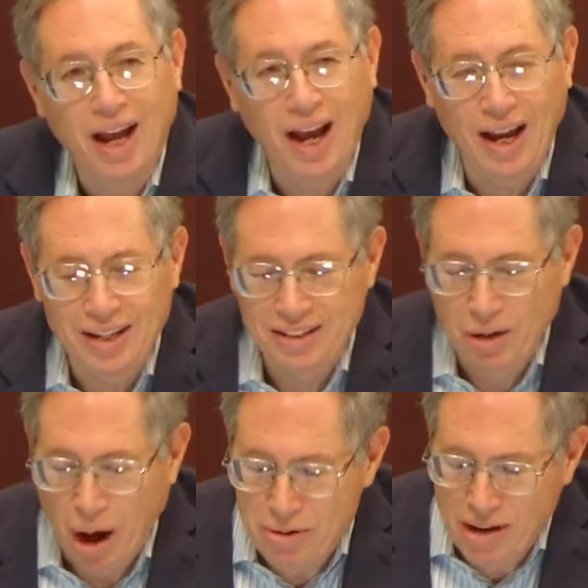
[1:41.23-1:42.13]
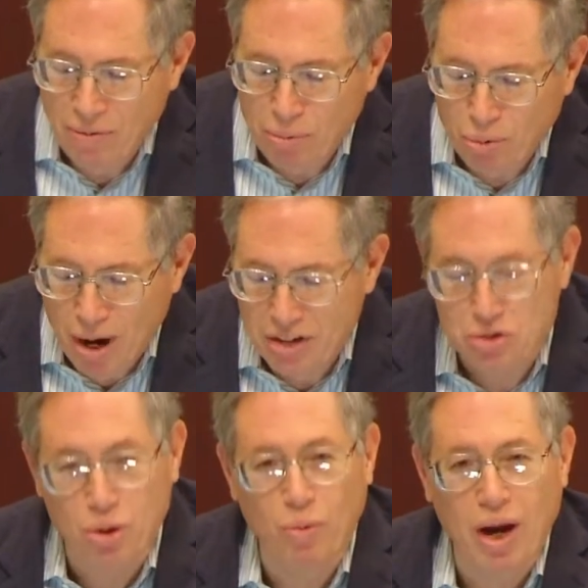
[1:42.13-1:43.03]
And, you know, I never am quite
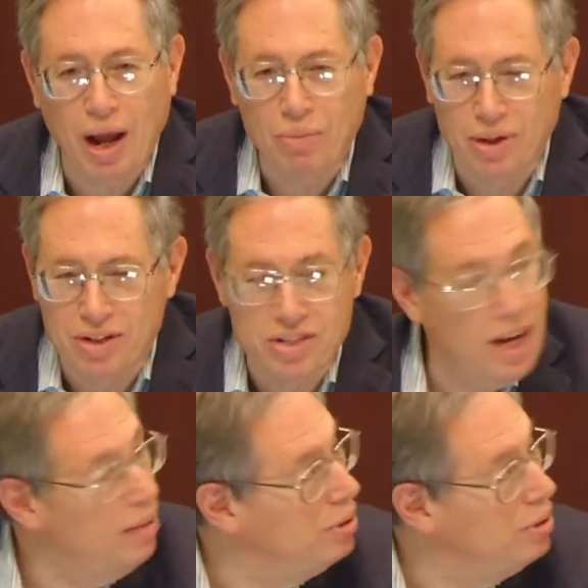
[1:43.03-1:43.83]
sure what I'm going to say,